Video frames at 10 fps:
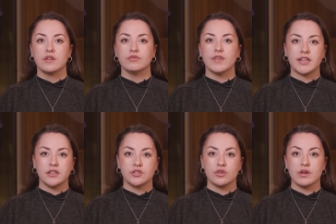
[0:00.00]

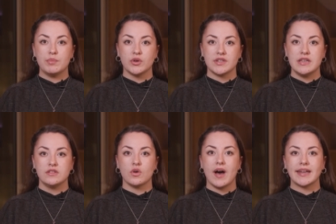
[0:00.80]
regulatory
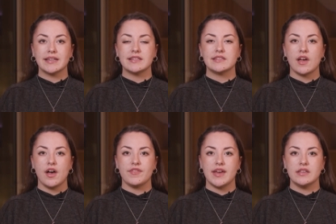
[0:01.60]
bodies or analyst
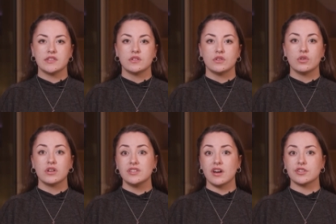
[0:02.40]
surveys, or
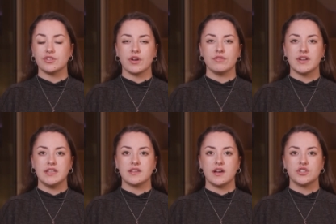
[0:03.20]
conduct your own
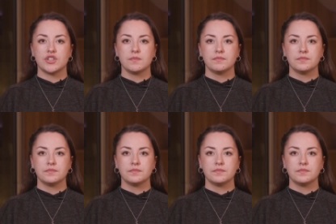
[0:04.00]
research.